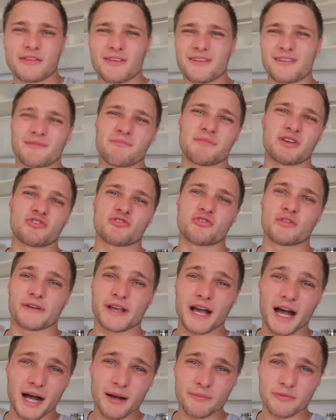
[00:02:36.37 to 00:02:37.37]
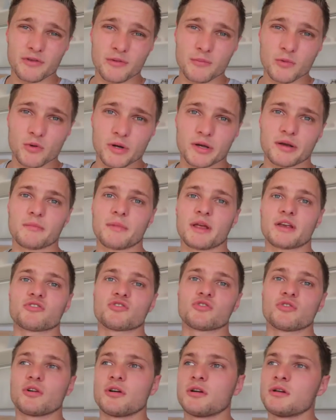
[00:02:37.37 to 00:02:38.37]
So it's a mixture of carbs in the morning to make
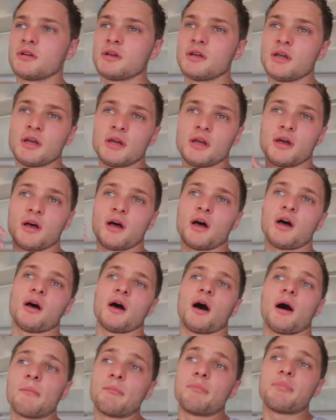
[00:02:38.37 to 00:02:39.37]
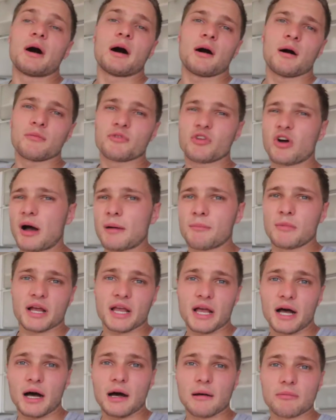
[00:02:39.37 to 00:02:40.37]
sure I'm timing
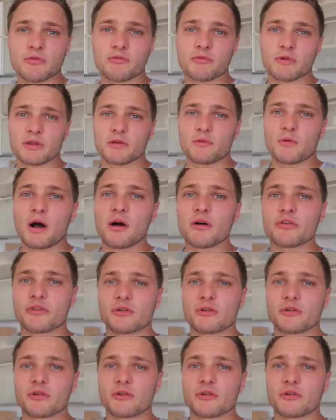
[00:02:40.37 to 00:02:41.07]
my carbs really well.